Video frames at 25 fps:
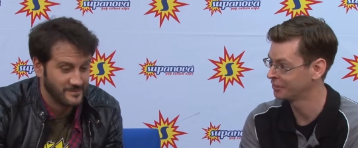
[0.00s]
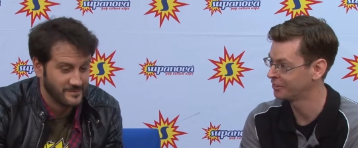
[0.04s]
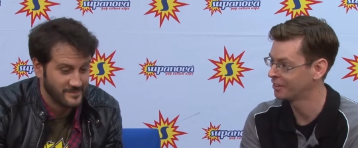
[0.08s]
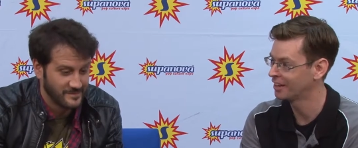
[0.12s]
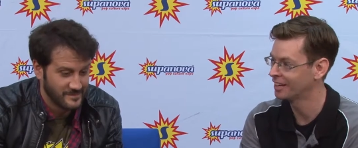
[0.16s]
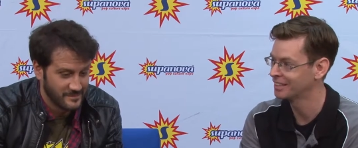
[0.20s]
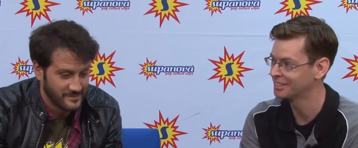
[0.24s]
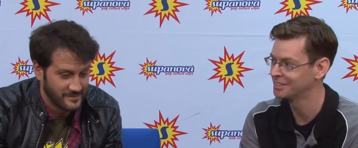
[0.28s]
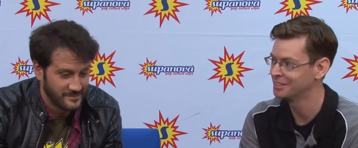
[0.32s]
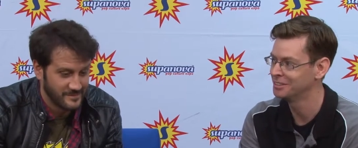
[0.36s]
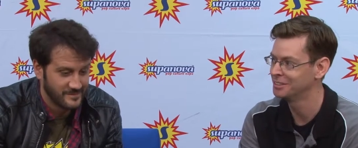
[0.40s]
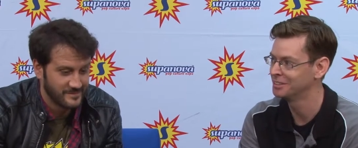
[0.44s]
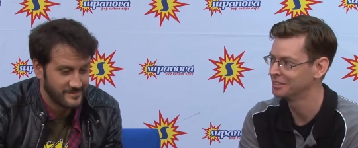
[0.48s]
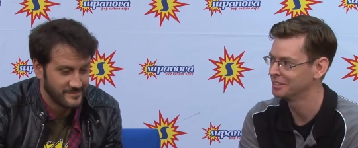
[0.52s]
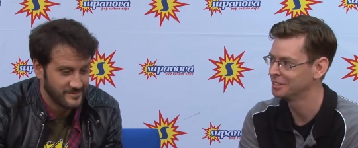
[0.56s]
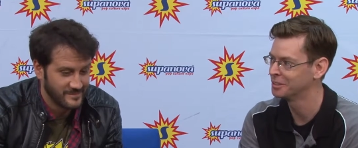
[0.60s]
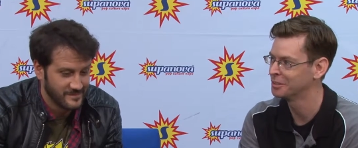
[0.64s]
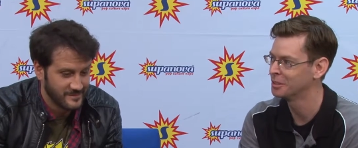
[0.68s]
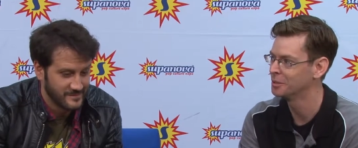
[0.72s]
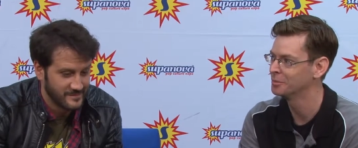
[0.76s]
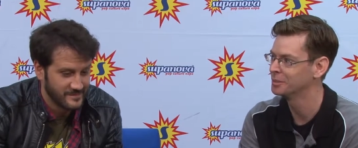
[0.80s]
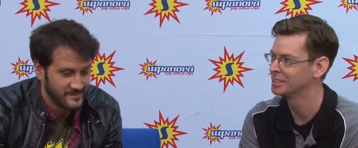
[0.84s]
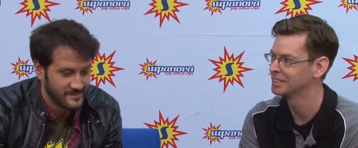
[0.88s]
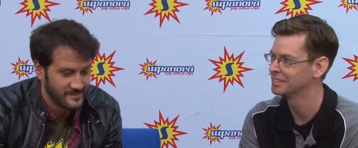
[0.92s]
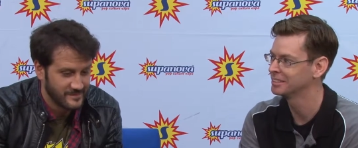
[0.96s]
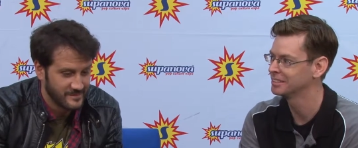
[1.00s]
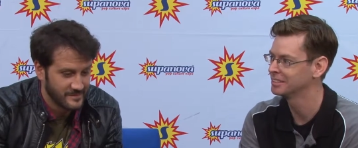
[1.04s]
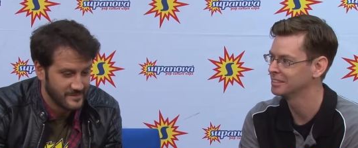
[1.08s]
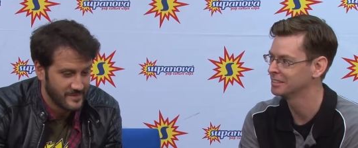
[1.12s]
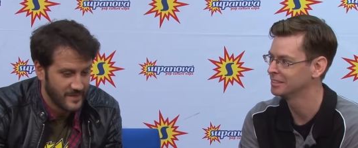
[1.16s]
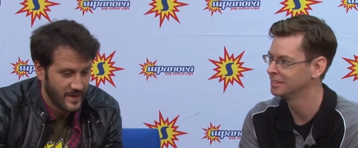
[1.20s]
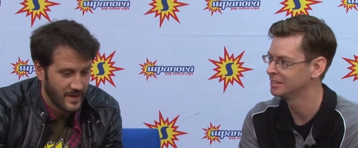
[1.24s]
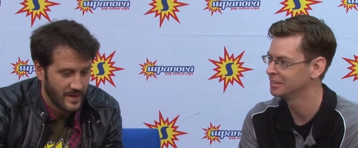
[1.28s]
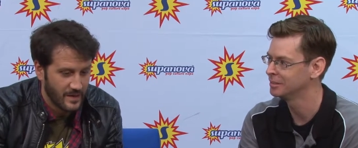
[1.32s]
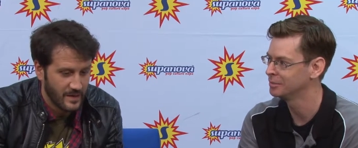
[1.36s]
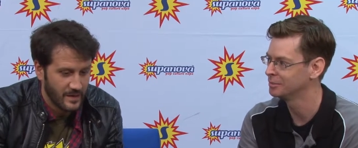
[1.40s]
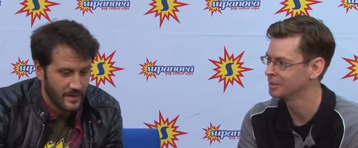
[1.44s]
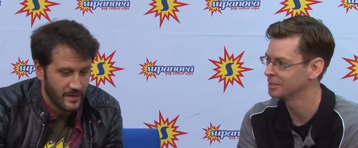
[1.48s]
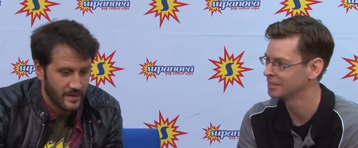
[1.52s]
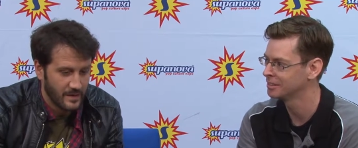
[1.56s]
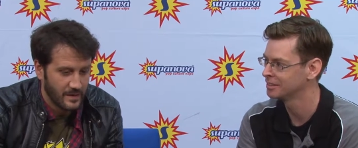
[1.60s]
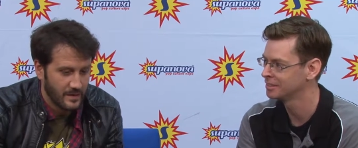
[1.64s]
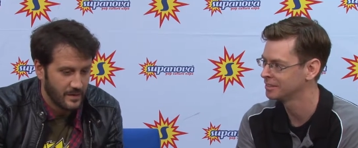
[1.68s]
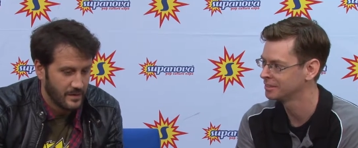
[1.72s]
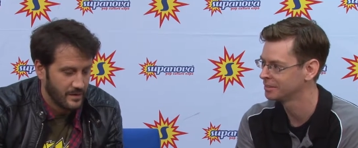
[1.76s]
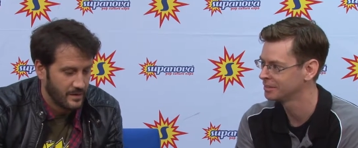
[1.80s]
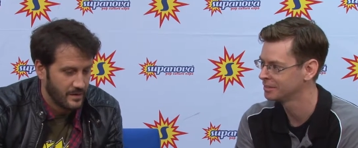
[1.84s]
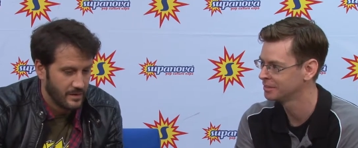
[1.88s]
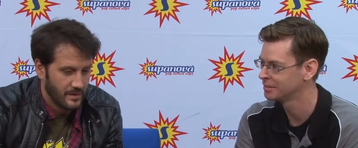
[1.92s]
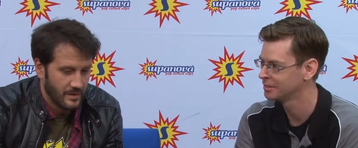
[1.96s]
Speaker 1: attracts you to comics, and what
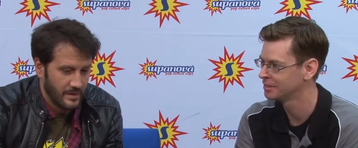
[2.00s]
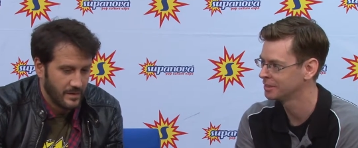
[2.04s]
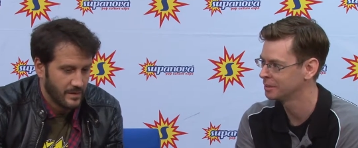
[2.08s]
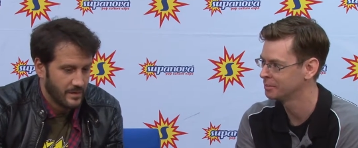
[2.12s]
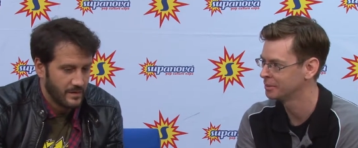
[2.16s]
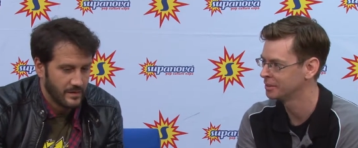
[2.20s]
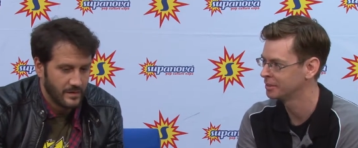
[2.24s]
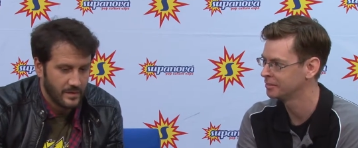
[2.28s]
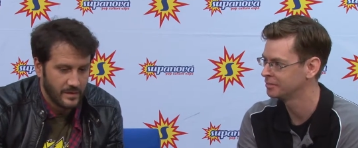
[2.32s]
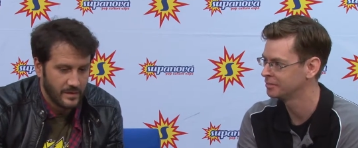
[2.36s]
are some of